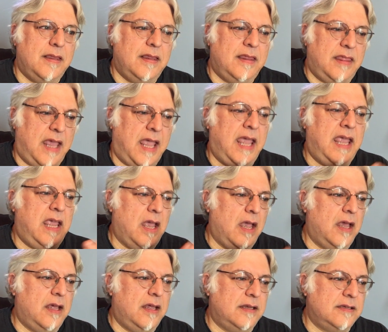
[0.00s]

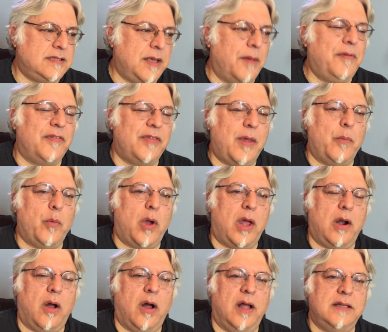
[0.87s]
They, some of them
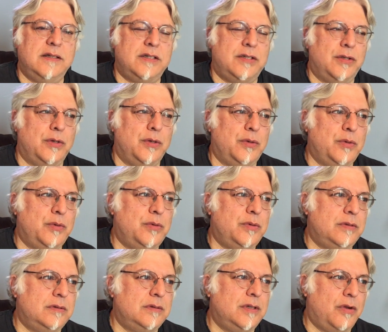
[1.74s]
went on to
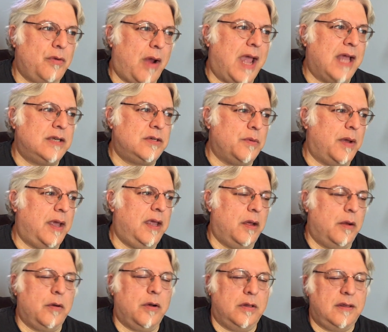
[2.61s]
graduate,
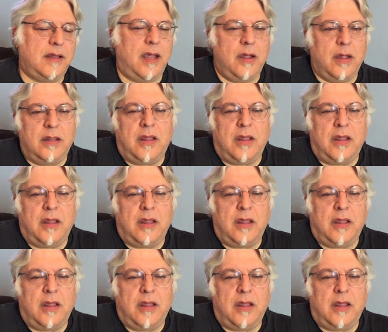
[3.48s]
or they,